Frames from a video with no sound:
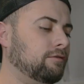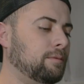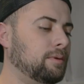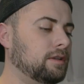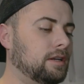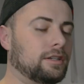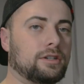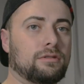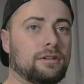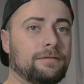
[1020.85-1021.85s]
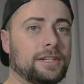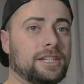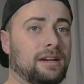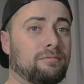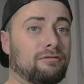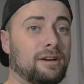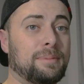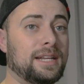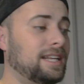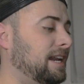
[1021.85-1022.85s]
If we pull another Quillfish, I'm
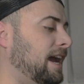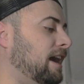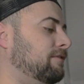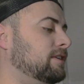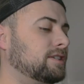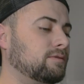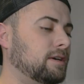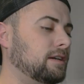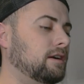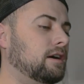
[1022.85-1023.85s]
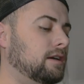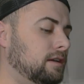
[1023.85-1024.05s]
ripping it in half, I swear to God.